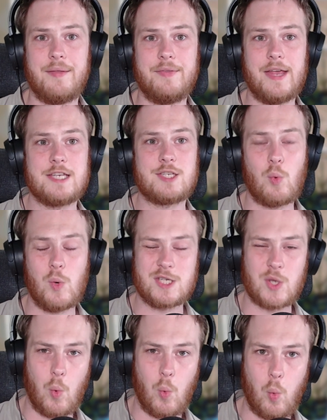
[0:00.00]
This
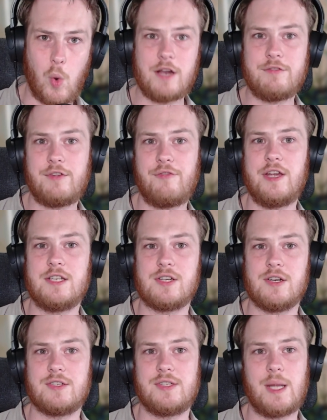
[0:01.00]
was one of the
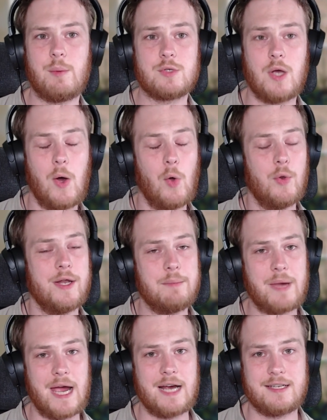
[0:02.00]
features that was holding
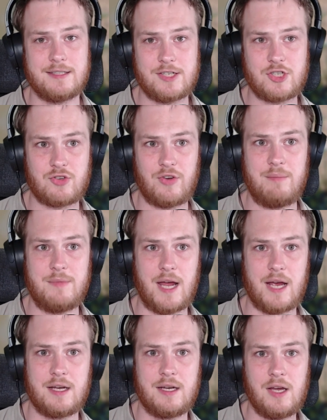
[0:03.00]
back the Stream
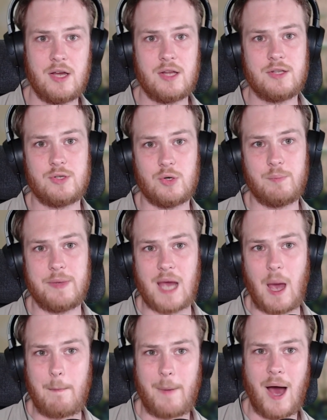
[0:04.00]
Deck to be
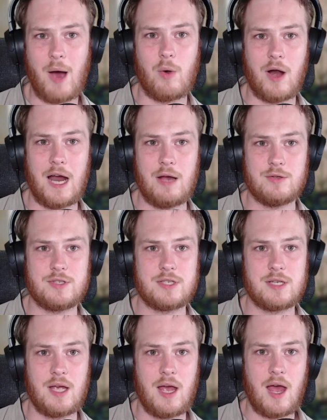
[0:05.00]
a
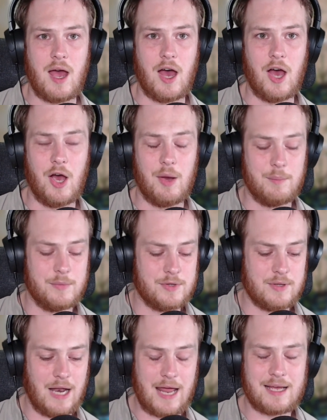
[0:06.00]
powerhouse.
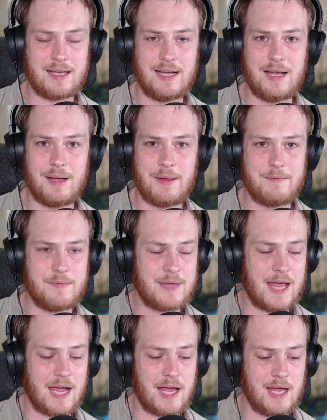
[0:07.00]
Like
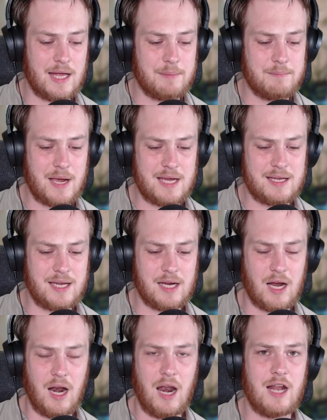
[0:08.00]
making
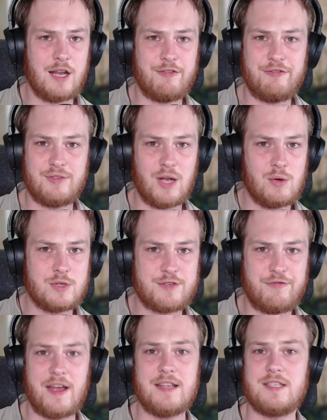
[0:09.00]
a lot of those
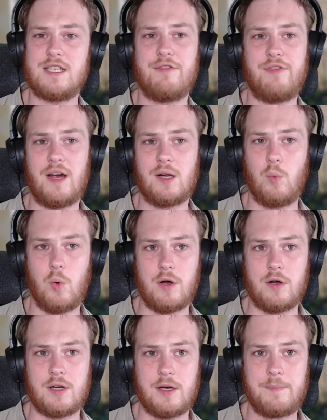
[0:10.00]
fancy effects
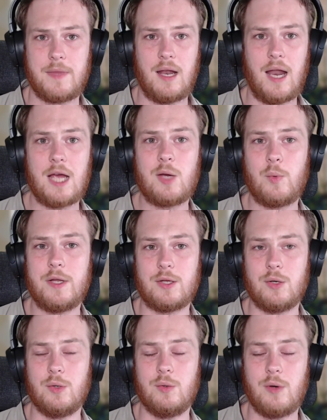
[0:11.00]
work, like we
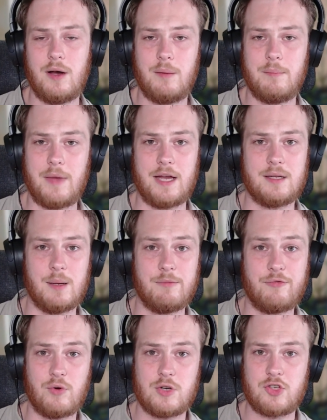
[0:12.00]
do make them
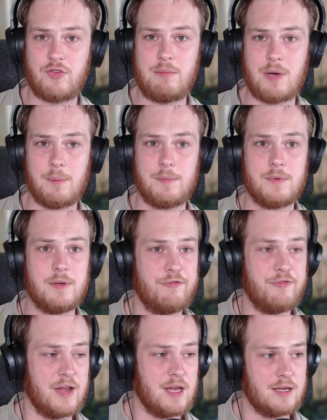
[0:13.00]
for stream up.
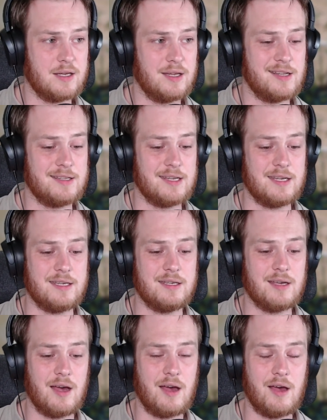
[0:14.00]
Think the